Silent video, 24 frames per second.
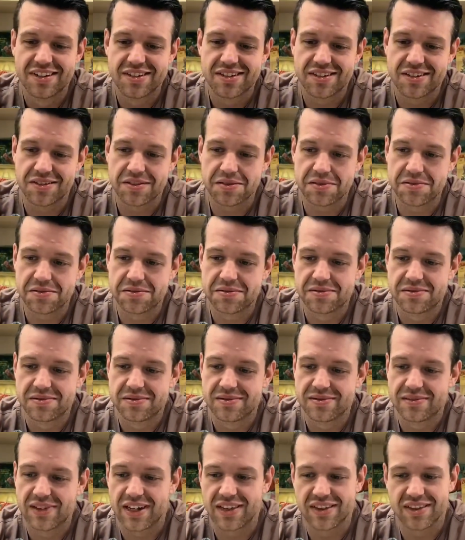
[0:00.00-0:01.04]
So,
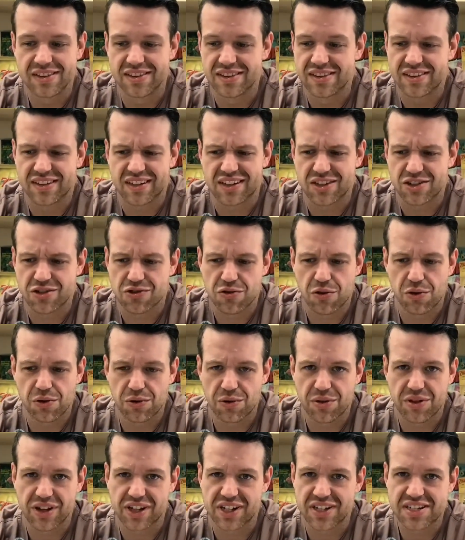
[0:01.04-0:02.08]
and the controller
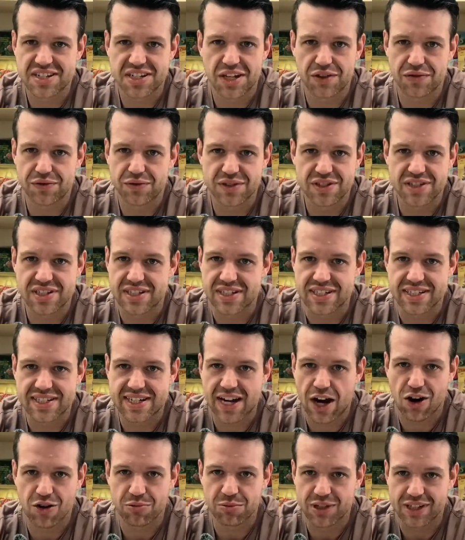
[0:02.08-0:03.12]
thing itself was in
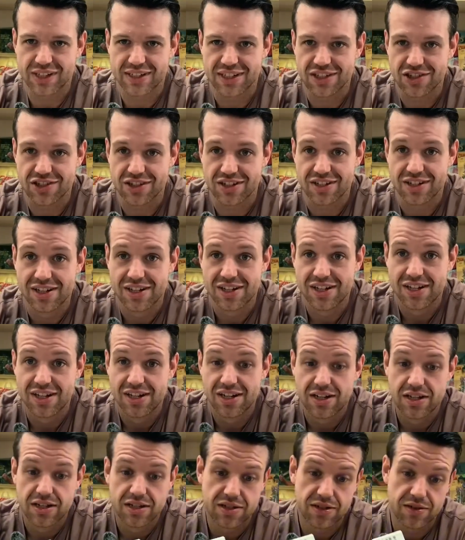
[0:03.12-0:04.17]
terrible condition.
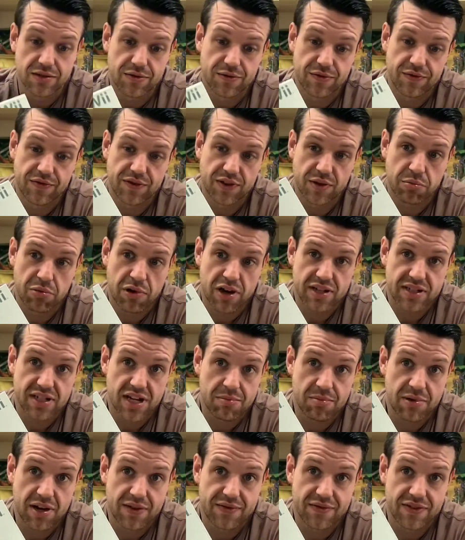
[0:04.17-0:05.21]
So for the price I
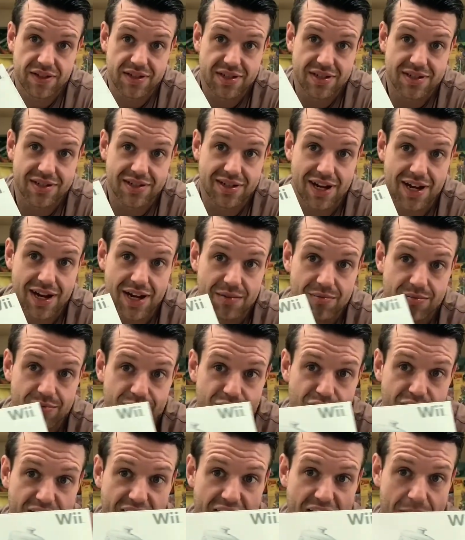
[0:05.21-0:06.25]
paid for this, I'm
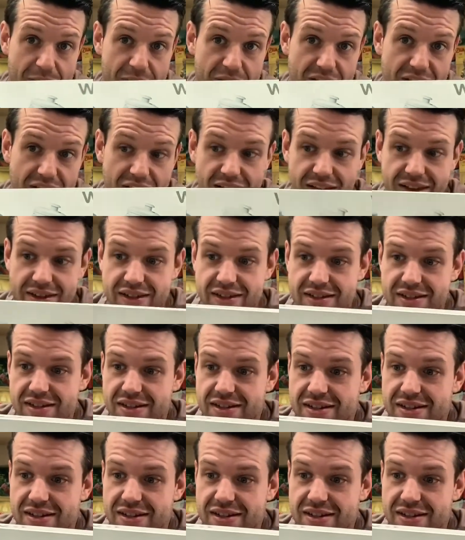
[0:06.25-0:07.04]
pretty happy I got this.